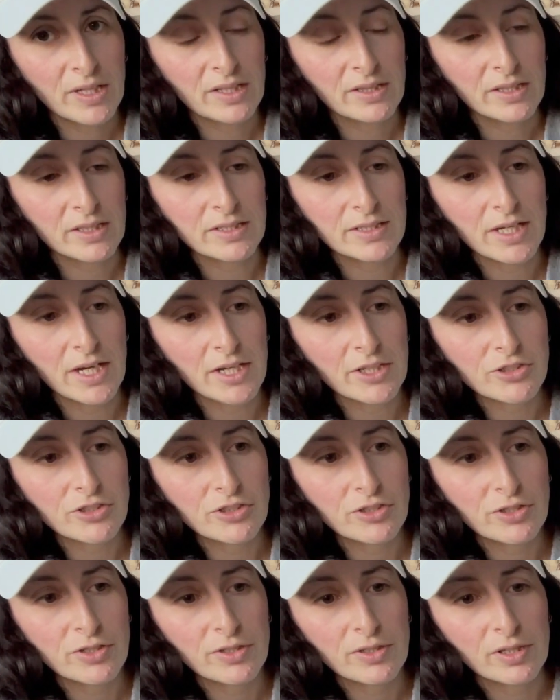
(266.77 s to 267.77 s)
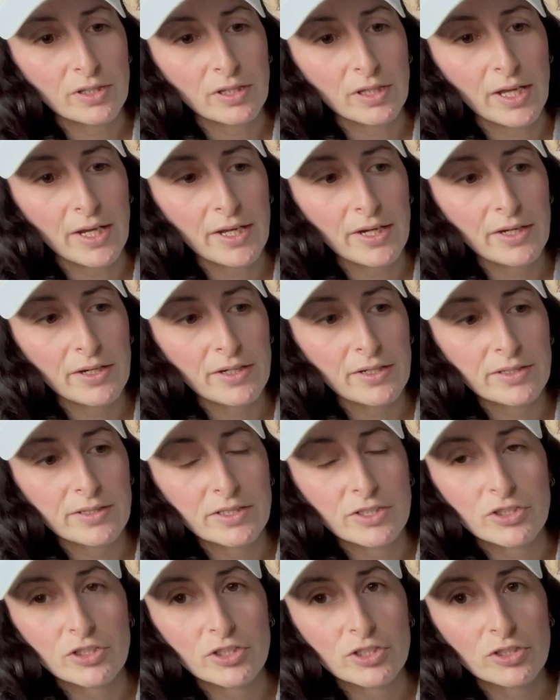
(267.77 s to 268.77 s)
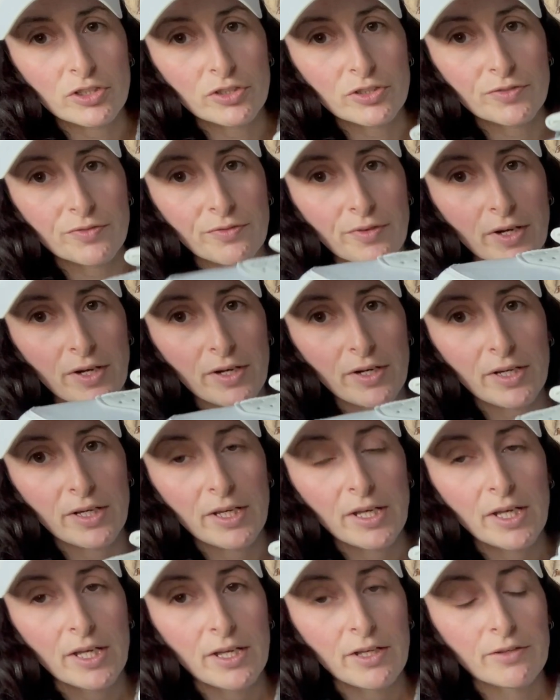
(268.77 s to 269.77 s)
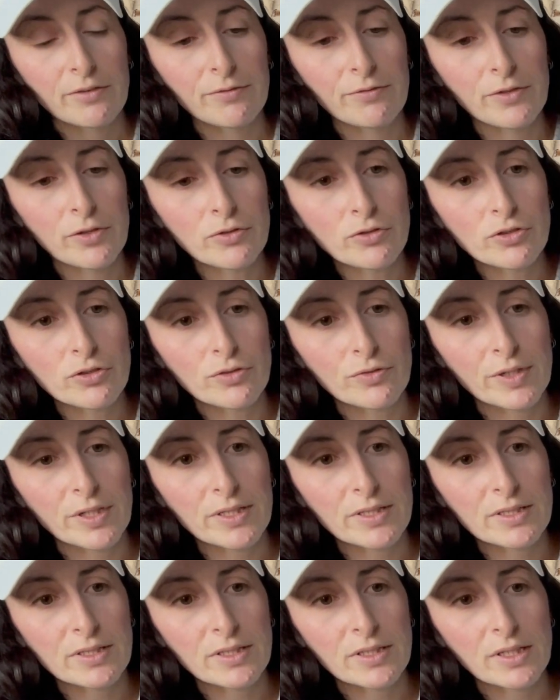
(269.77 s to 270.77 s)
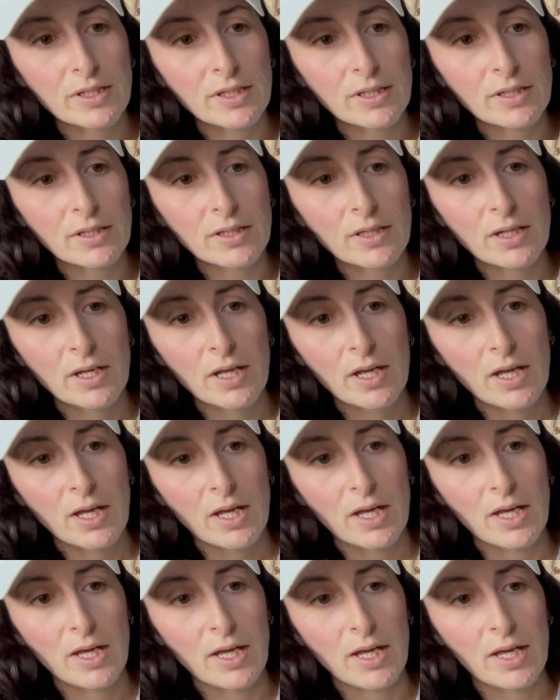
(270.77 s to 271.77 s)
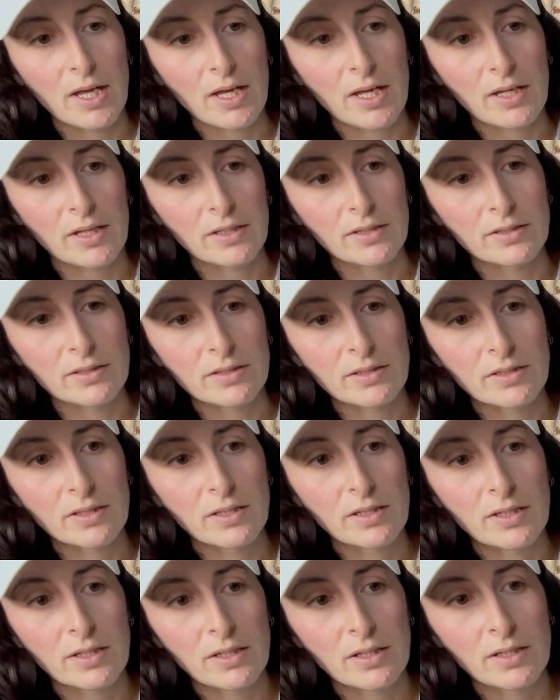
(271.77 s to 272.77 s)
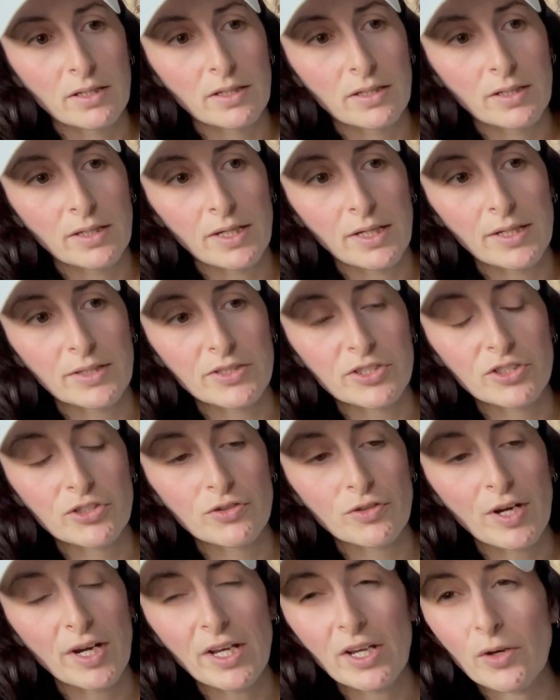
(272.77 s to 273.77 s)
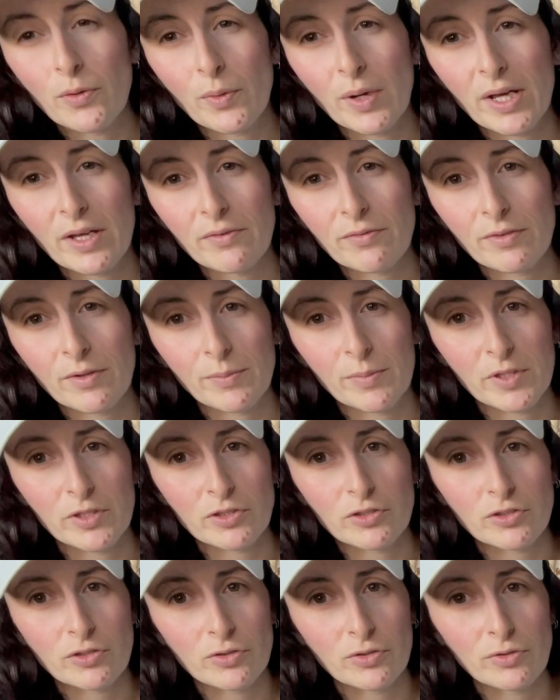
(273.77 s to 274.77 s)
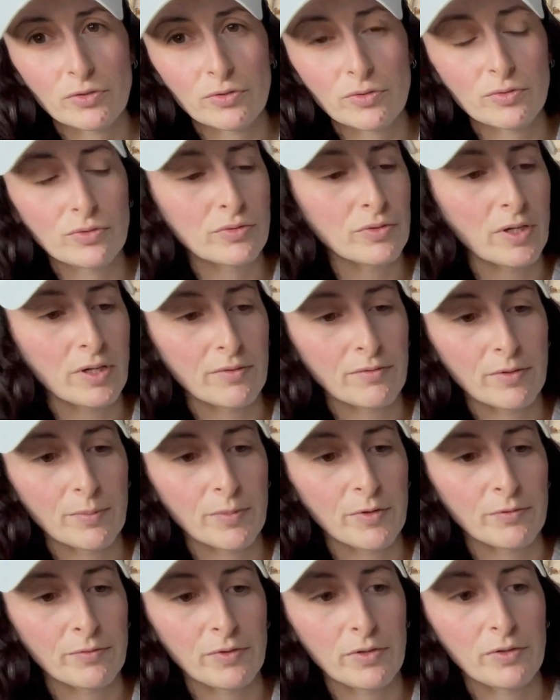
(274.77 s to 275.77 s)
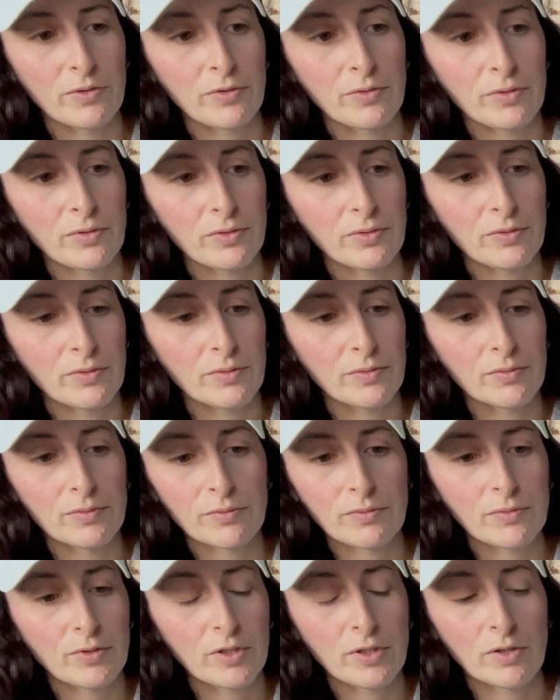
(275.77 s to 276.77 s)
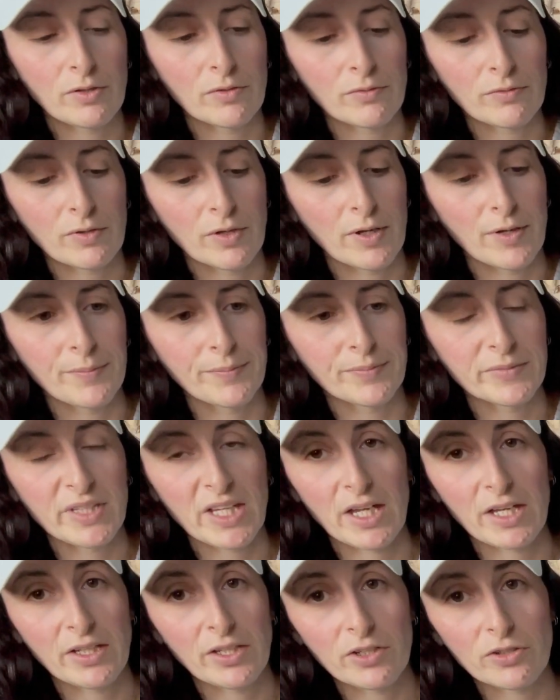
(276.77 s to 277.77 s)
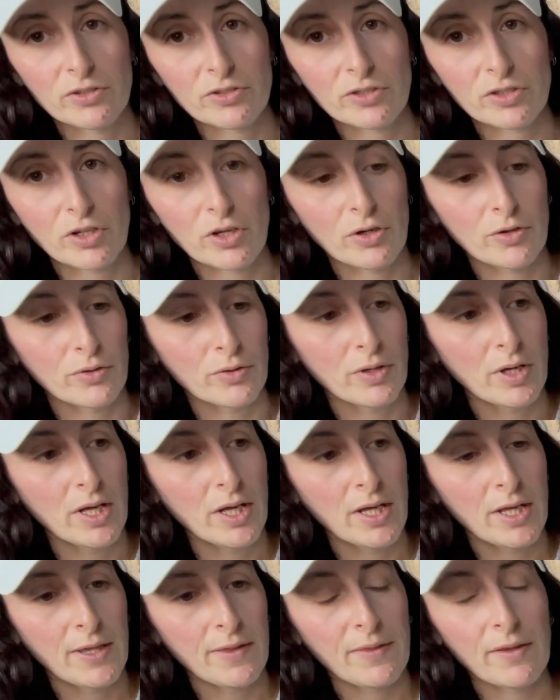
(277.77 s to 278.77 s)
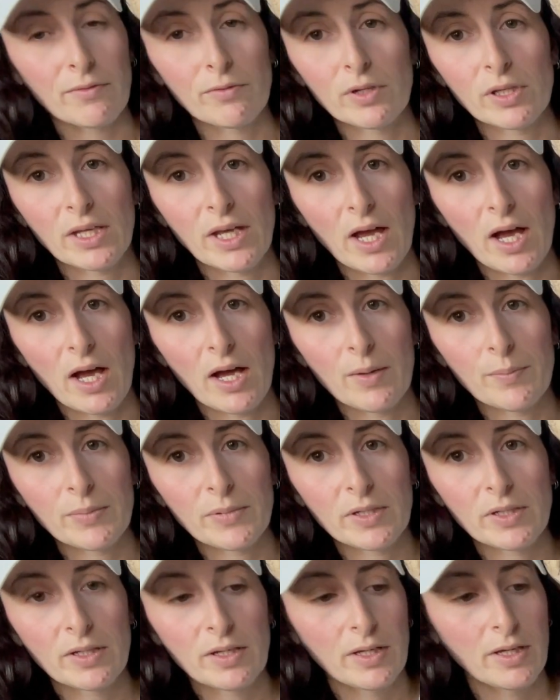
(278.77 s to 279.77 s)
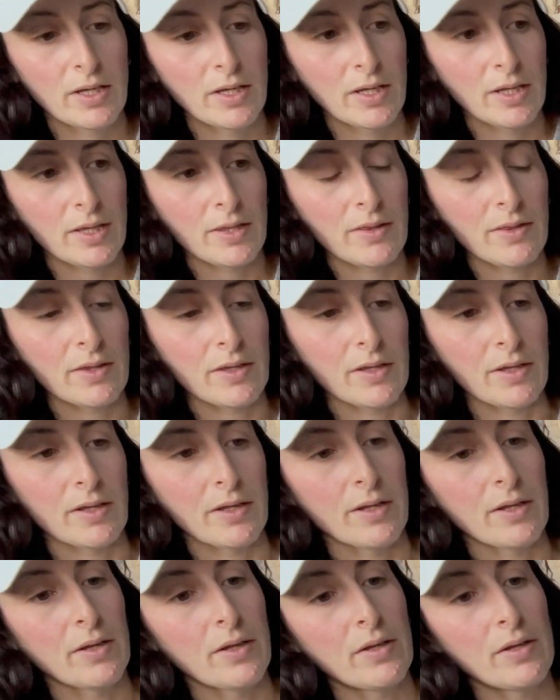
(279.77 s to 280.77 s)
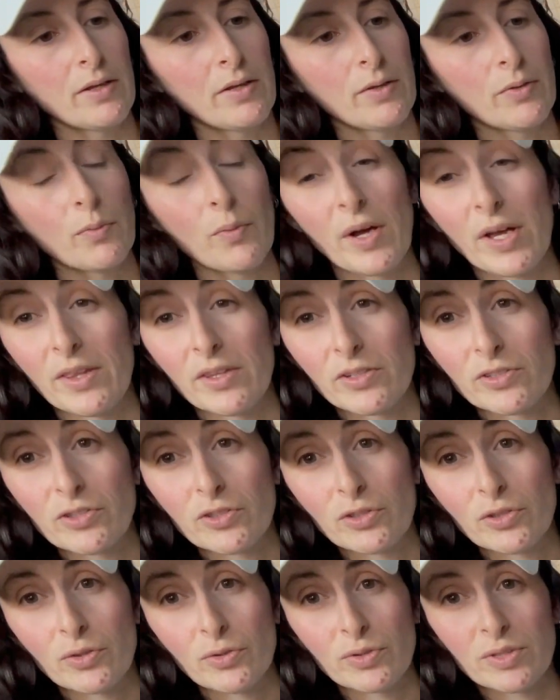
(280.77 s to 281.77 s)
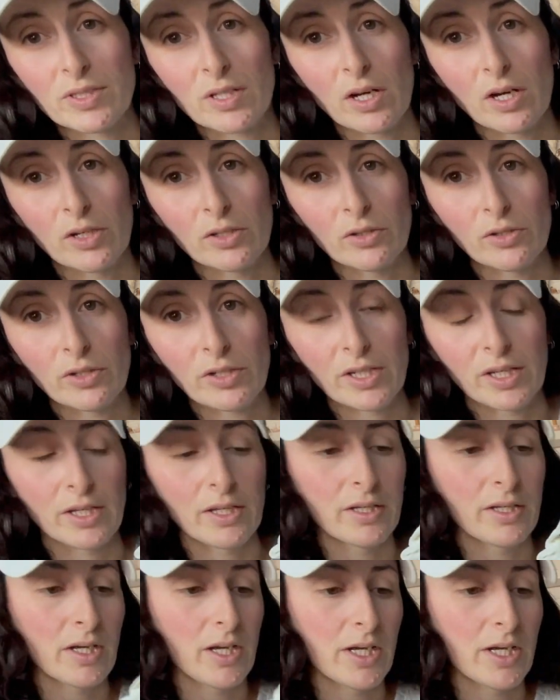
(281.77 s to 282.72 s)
The texture, the layers, it just looks very futuristic, and it's straying away from the shoe from a few, from 10 years ago. They really upped the way the shoes are looking.